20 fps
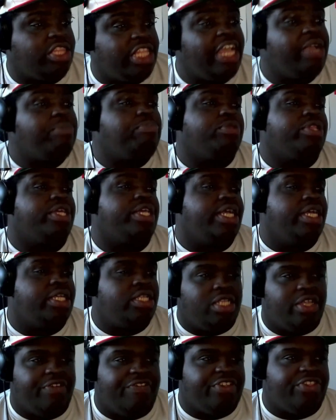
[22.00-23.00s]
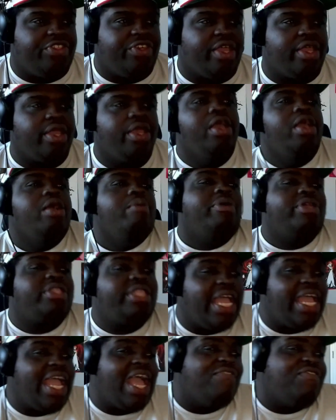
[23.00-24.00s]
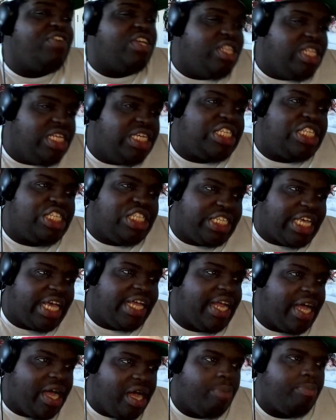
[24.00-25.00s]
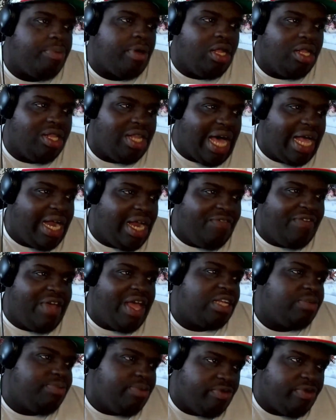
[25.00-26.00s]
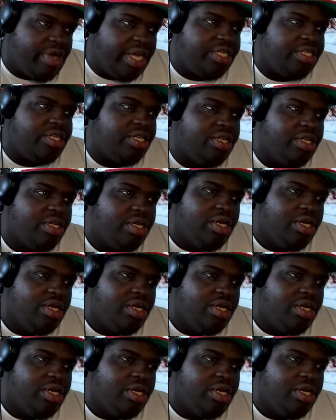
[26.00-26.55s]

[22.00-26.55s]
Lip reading: deeply is a different thing, but they have at least set up a lot of exploration.